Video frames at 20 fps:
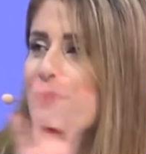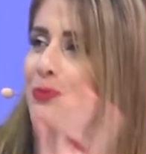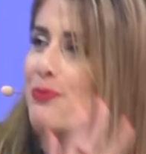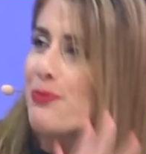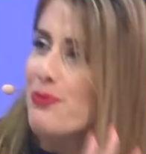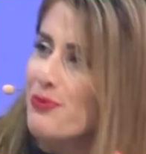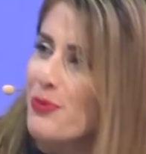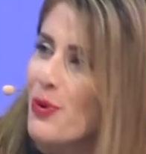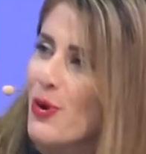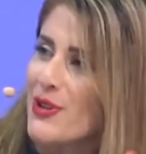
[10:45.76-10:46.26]

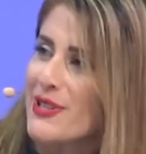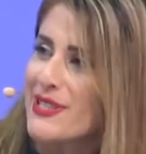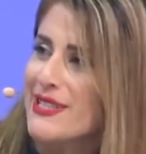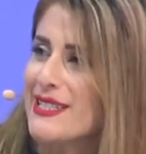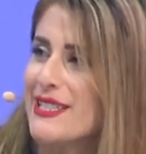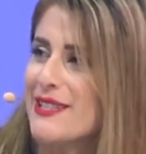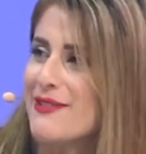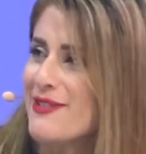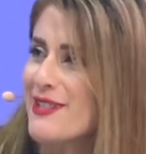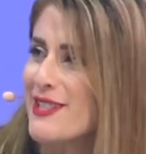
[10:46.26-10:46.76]

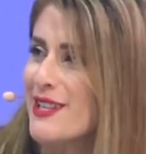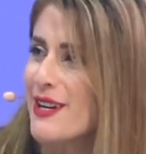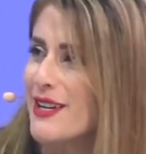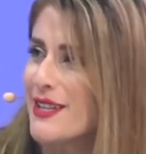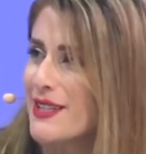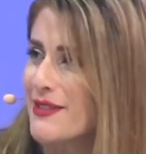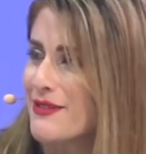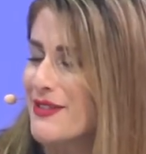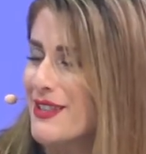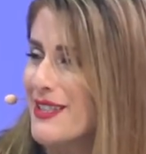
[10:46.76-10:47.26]
positive
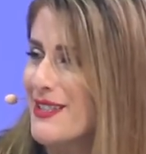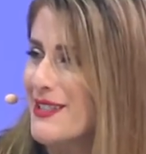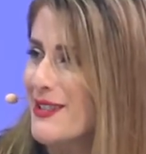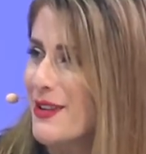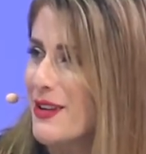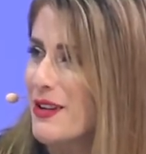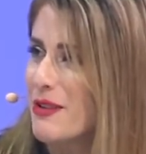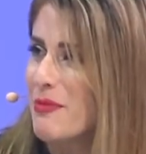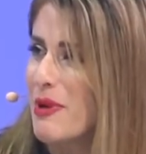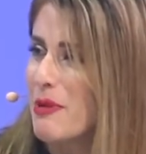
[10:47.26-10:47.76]
side of it. So
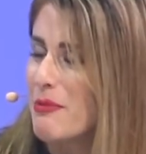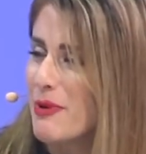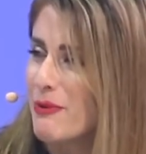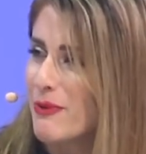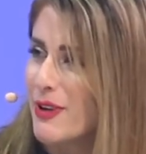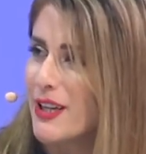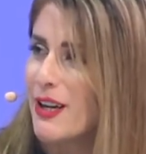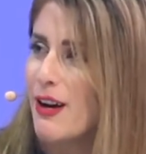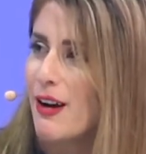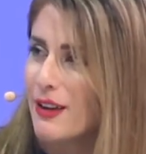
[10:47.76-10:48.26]
I remember
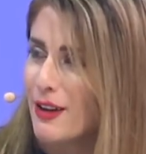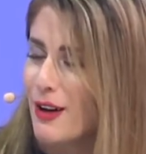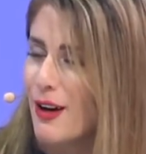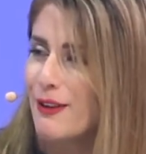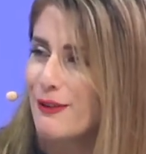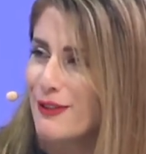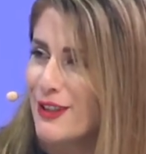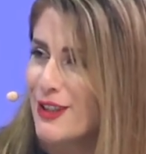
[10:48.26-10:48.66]
when I covered